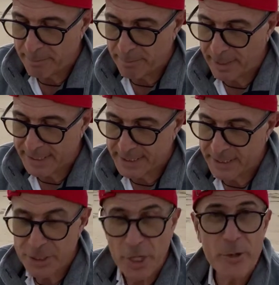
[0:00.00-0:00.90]
it
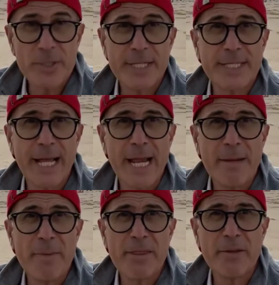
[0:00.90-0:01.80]
shows that a
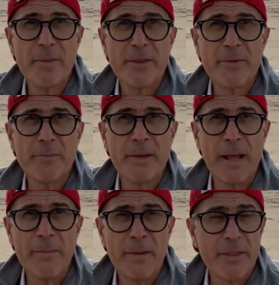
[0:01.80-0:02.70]

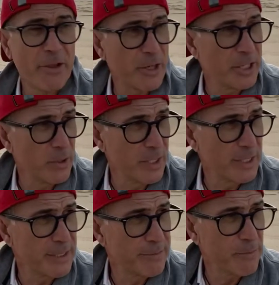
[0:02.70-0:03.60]
methodical
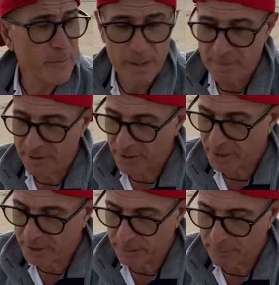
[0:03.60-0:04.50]

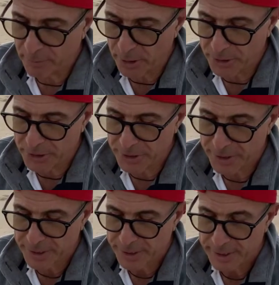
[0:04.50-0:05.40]
approach
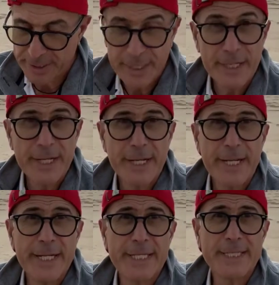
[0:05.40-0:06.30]

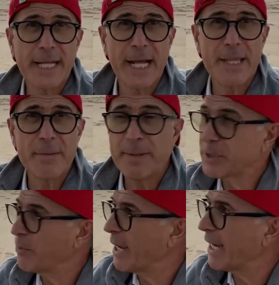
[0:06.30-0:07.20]
is the
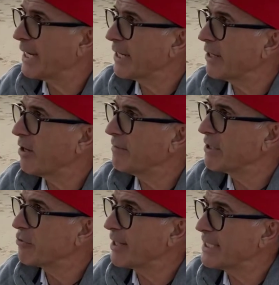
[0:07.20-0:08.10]
best way of
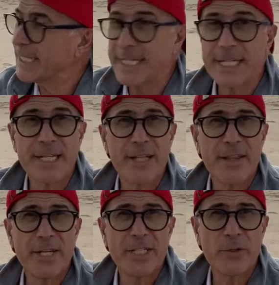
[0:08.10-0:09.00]
addressing
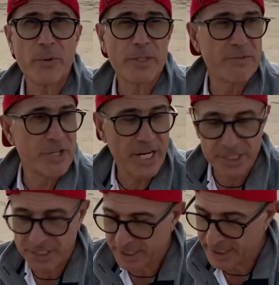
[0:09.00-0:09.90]
these sorts of
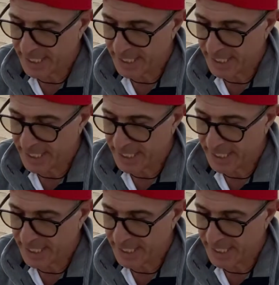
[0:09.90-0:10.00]
challenges and